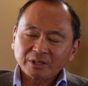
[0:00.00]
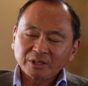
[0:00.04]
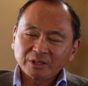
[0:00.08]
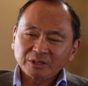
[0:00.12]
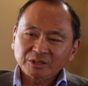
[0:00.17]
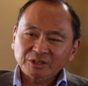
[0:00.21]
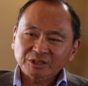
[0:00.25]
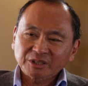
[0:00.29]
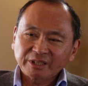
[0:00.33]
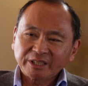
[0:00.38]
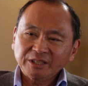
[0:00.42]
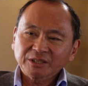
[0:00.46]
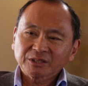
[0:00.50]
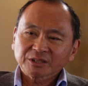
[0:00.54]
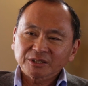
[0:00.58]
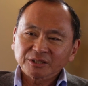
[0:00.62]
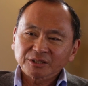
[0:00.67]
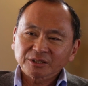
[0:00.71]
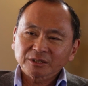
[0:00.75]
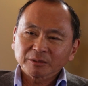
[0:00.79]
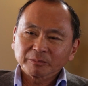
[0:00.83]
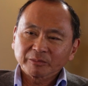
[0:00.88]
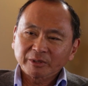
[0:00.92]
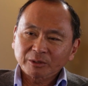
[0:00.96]
state
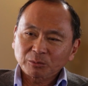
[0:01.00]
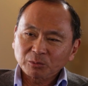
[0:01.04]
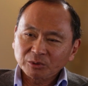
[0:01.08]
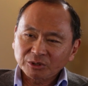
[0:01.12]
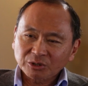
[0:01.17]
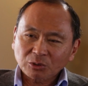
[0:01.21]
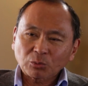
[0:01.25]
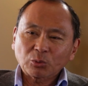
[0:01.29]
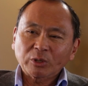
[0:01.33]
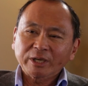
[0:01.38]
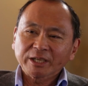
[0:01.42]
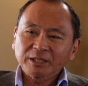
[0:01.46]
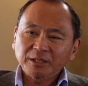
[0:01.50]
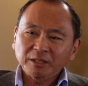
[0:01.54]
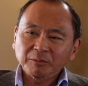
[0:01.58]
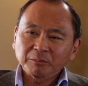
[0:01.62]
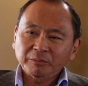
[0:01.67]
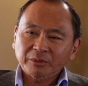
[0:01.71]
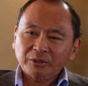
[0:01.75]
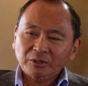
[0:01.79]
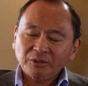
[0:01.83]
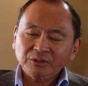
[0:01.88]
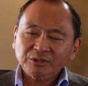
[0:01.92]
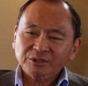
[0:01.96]
system that was quite
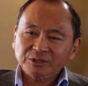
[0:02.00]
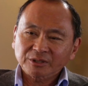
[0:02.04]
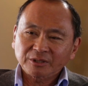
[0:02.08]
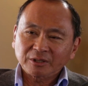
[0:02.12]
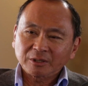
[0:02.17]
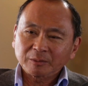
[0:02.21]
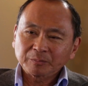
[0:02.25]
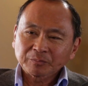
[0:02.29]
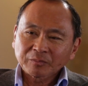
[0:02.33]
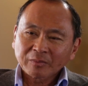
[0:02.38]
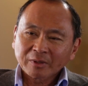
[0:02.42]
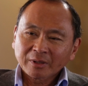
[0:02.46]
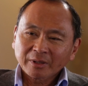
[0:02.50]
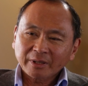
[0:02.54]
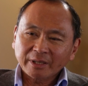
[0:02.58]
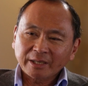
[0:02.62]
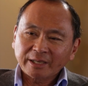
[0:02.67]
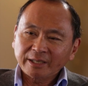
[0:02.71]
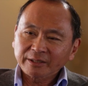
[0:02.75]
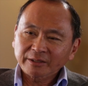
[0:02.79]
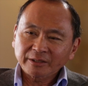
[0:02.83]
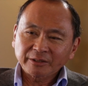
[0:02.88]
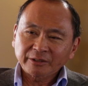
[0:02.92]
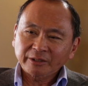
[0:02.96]
impersonal, and
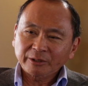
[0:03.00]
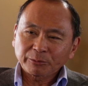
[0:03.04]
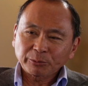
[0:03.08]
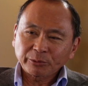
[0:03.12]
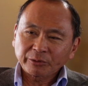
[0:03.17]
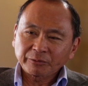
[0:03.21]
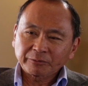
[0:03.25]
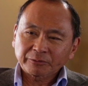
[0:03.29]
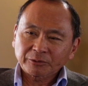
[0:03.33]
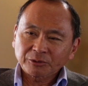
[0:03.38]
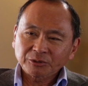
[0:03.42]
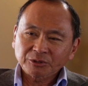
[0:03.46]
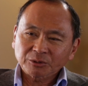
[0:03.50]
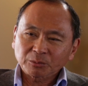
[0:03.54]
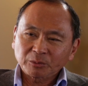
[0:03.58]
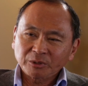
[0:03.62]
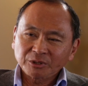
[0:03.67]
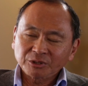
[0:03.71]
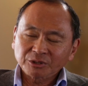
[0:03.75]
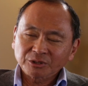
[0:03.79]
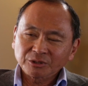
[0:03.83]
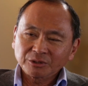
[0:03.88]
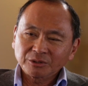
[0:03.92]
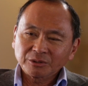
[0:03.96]
I think they were the first
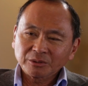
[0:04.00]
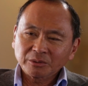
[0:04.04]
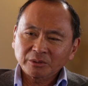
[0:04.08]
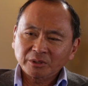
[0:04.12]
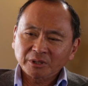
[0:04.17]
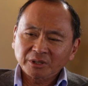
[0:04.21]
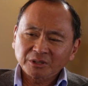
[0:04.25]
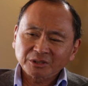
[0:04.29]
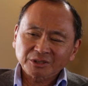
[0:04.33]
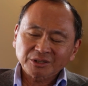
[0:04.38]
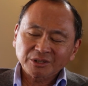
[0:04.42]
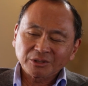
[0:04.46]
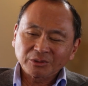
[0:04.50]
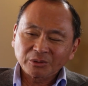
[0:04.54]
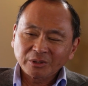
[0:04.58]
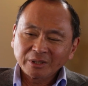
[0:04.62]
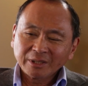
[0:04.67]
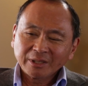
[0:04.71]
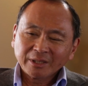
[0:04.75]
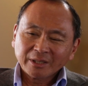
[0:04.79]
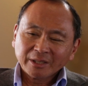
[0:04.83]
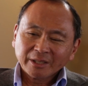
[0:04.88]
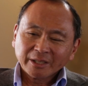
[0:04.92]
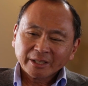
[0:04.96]
ones to do it. And so
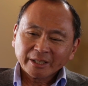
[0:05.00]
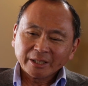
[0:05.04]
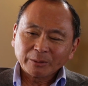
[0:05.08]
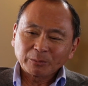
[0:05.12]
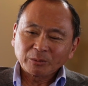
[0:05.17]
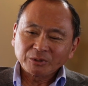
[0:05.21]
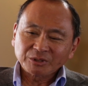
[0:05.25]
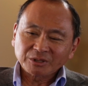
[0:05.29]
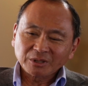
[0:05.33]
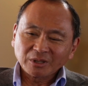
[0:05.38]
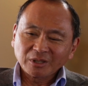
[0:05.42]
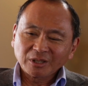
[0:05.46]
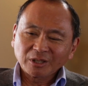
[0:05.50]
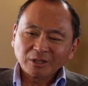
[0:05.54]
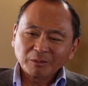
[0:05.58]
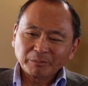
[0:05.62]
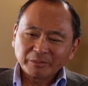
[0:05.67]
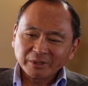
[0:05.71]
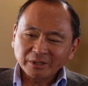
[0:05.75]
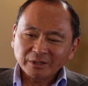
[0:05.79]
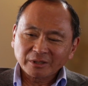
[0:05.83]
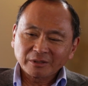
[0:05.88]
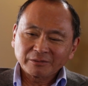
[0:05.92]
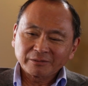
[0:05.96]
it was a little
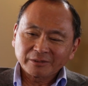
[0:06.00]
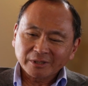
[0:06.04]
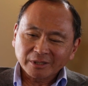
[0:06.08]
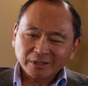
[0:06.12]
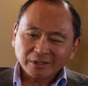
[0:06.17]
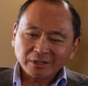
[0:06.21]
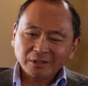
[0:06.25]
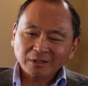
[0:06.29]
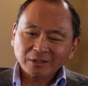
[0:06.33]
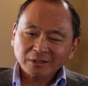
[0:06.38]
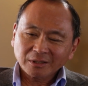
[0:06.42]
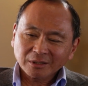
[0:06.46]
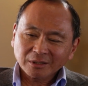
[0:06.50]
bit of a,